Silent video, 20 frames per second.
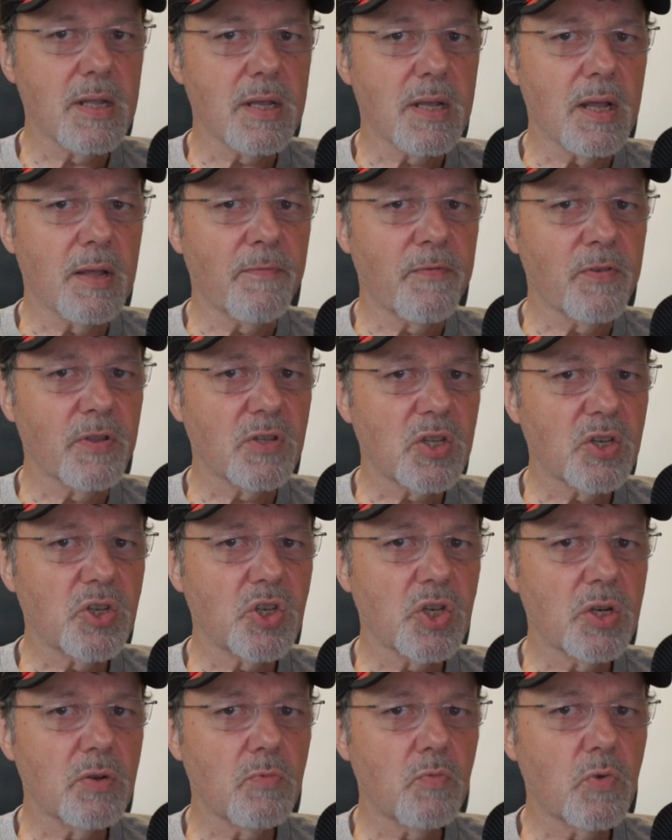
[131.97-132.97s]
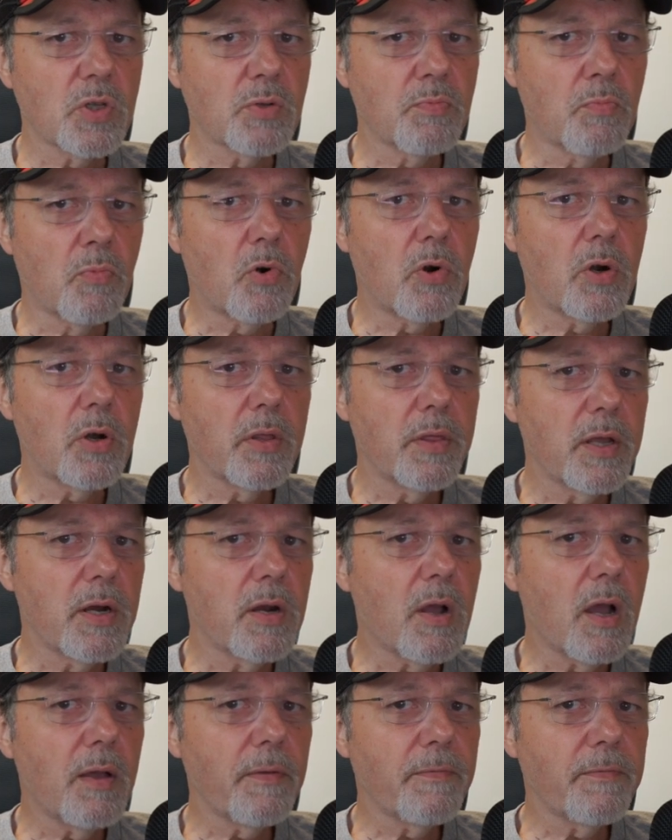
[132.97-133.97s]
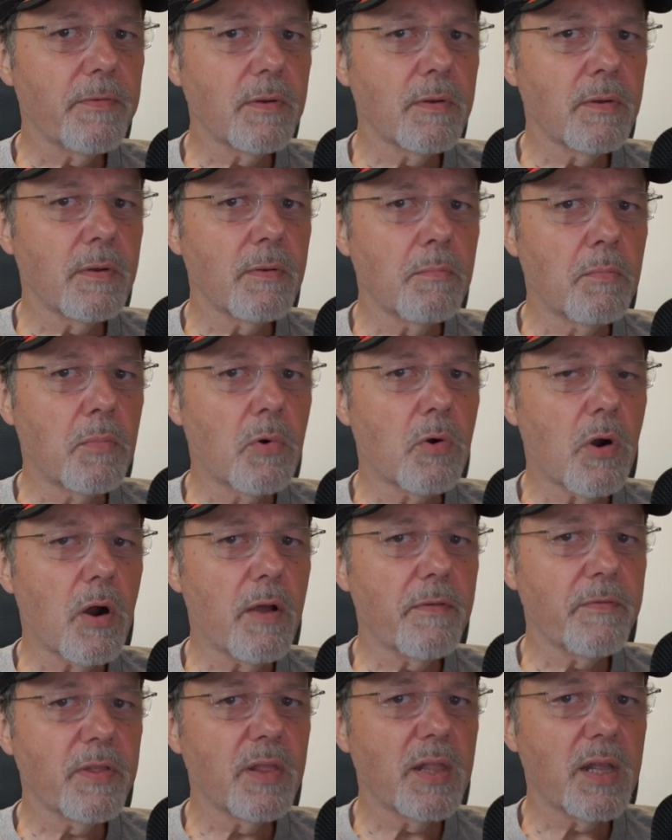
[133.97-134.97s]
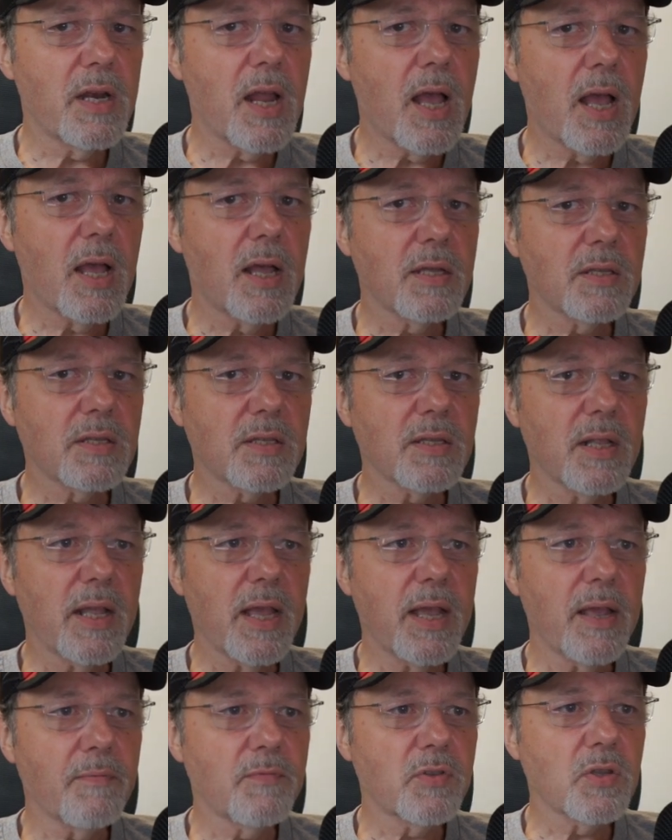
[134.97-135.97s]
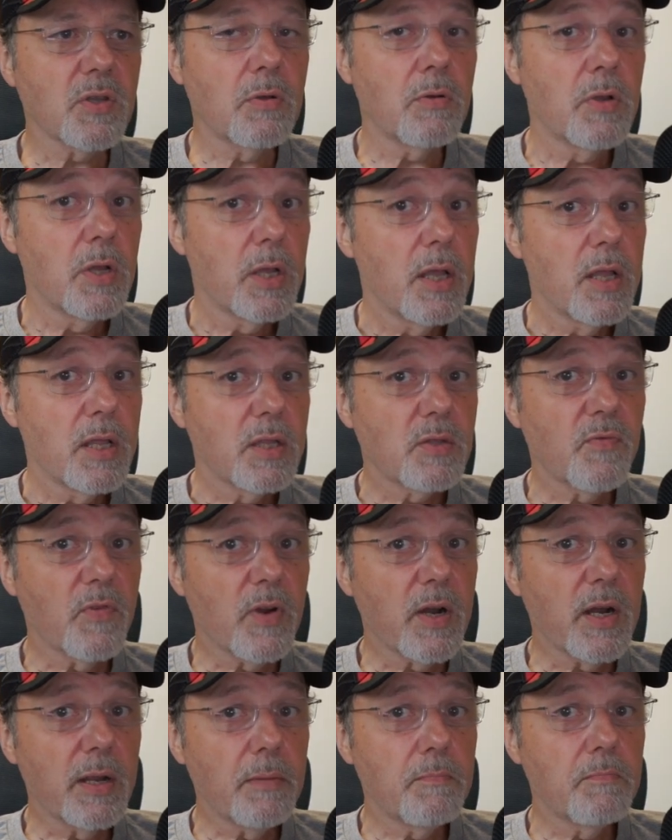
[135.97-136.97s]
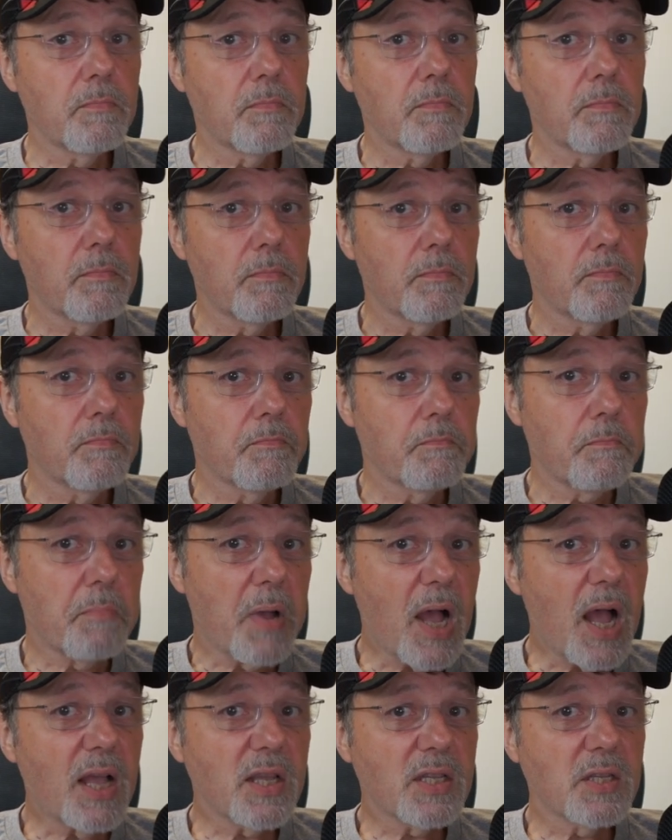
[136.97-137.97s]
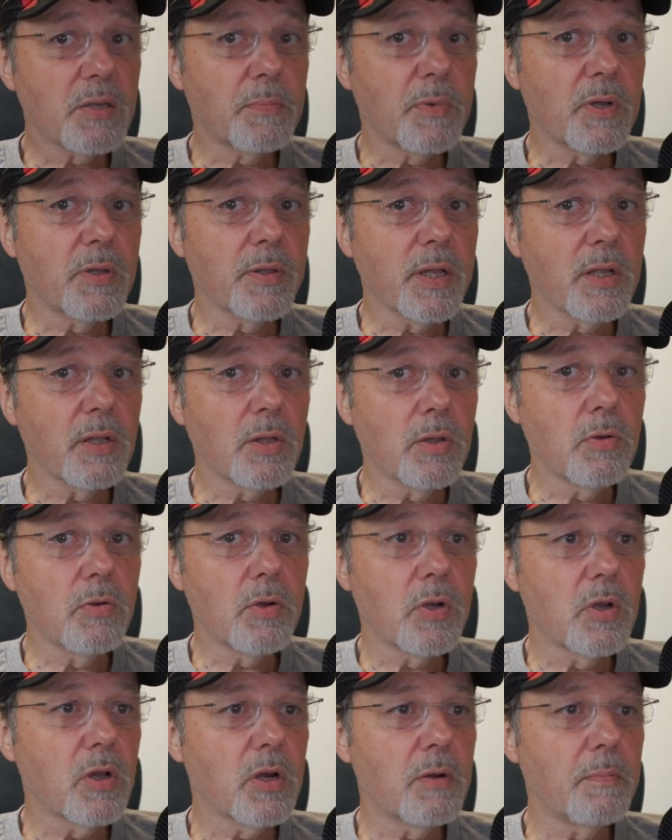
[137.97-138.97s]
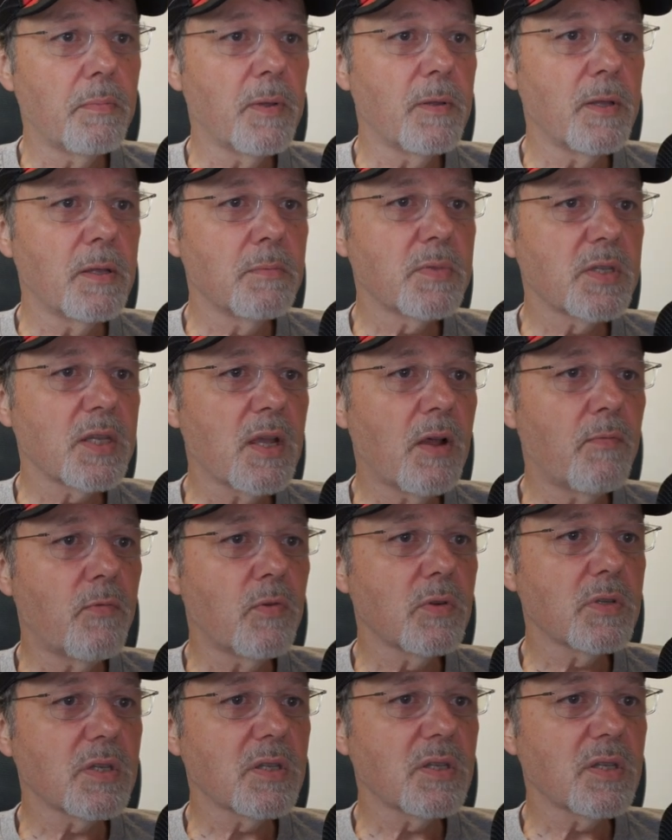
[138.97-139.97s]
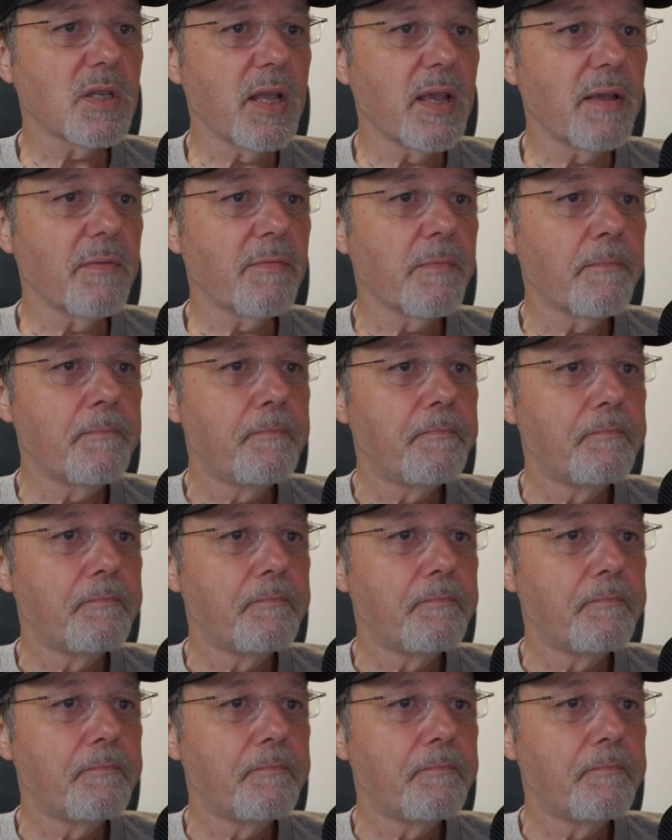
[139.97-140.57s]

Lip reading: a physician was more often than not a slave. So it's very possible that Luke could have himself was a slave.